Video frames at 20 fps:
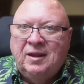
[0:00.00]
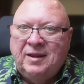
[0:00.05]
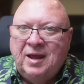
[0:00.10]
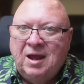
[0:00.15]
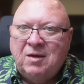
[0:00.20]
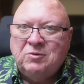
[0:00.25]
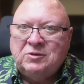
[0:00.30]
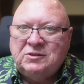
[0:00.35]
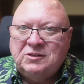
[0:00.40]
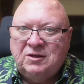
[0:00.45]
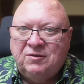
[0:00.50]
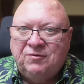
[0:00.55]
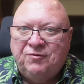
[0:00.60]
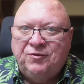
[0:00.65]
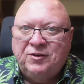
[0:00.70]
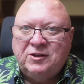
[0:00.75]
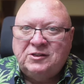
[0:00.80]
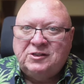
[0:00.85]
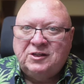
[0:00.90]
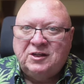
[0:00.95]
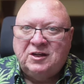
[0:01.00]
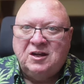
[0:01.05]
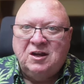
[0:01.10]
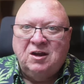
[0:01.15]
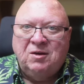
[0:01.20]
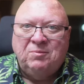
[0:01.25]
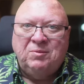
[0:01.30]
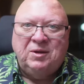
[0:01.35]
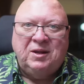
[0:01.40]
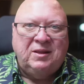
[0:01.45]
That was an efficient
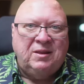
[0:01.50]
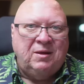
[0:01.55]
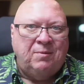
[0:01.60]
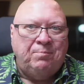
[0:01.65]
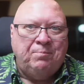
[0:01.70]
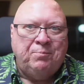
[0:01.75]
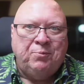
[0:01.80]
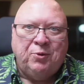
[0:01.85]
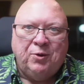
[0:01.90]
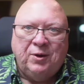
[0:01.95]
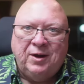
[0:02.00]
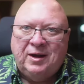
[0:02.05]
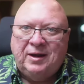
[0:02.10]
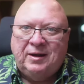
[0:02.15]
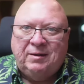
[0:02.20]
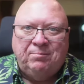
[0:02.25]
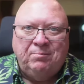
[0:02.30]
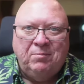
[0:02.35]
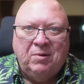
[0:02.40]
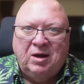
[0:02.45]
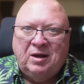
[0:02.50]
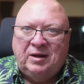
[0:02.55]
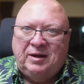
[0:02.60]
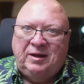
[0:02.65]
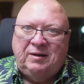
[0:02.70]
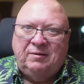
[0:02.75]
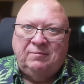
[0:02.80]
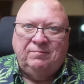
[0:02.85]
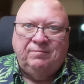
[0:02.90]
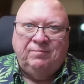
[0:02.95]
company that printed
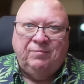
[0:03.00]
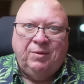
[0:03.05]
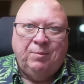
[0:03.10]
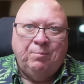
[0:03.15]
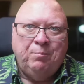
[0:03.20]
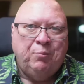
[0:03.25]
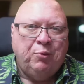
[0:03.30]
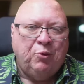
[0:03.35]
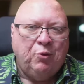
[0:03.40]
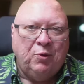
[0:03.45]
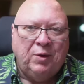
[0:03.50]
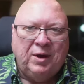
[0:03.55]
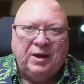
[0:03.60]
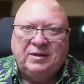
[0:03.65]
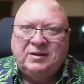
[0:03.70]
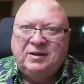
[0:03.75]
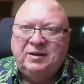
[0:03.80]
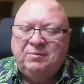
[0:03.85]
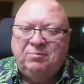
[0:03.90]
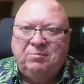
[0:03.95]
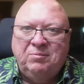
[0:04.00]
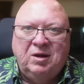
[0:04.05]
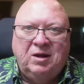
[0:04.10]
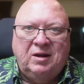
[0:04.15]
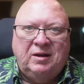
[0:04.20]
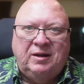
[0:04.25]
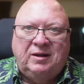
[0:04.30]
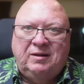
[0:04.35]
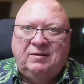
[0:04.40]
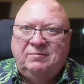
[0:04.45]
money. Printed
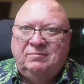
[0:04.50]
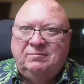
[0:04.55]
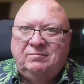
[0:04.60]
money.